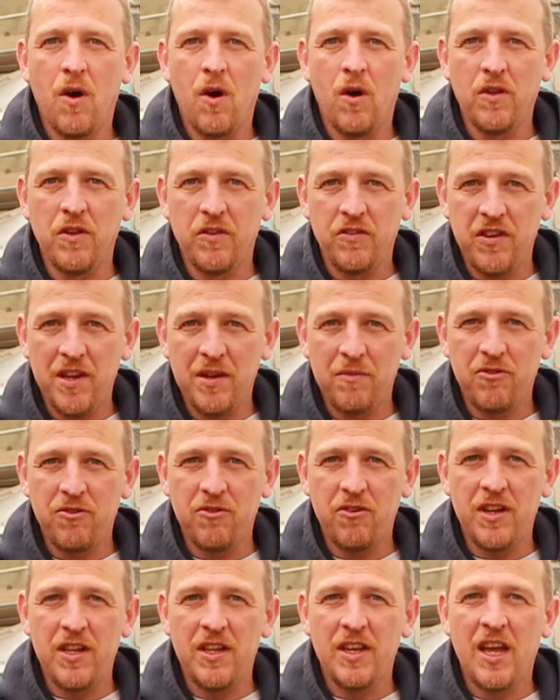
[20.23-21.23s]
on the same
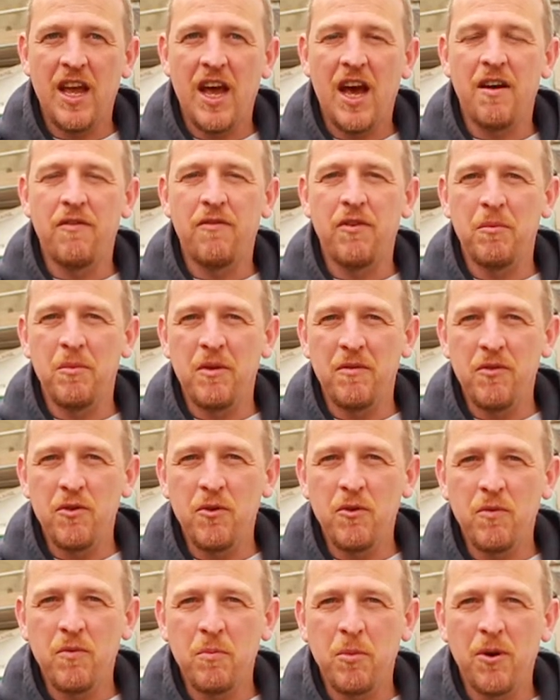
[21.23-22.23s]
street and from the
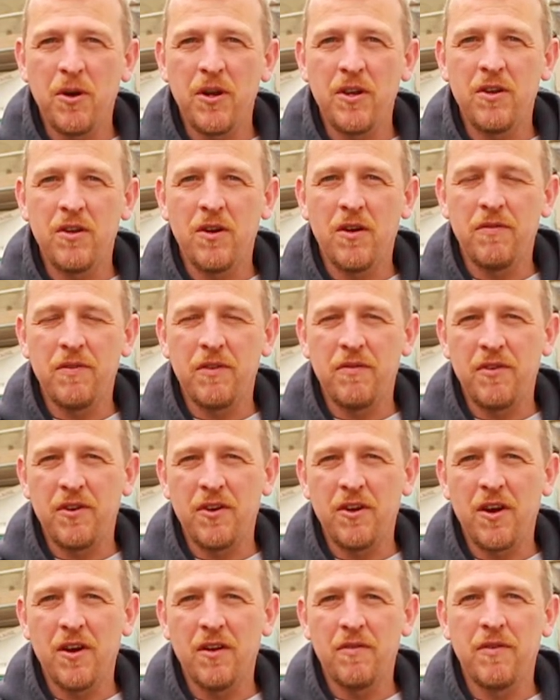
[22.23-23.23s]
viewpoint of the
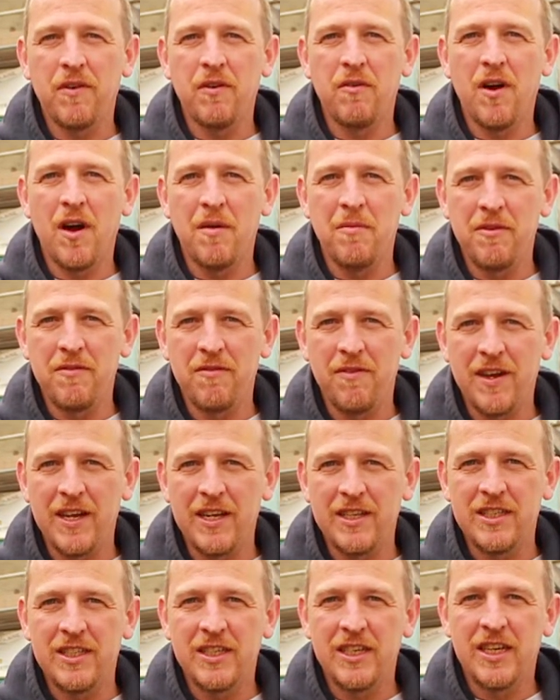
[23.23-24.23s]
photographer Robert
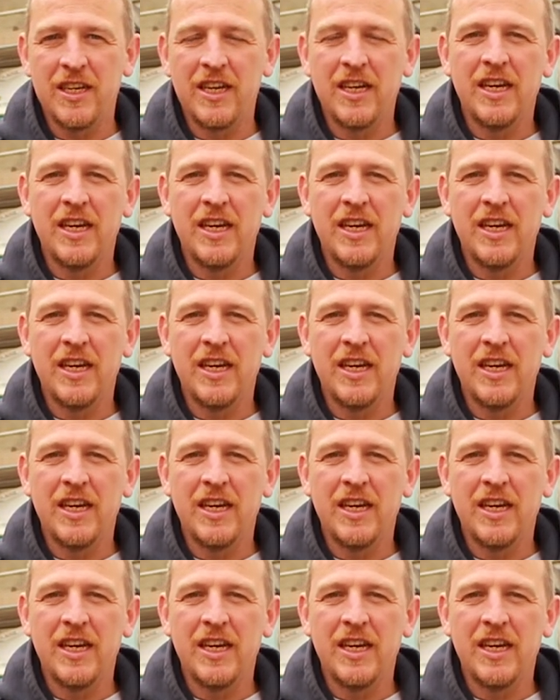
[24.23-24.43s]
French.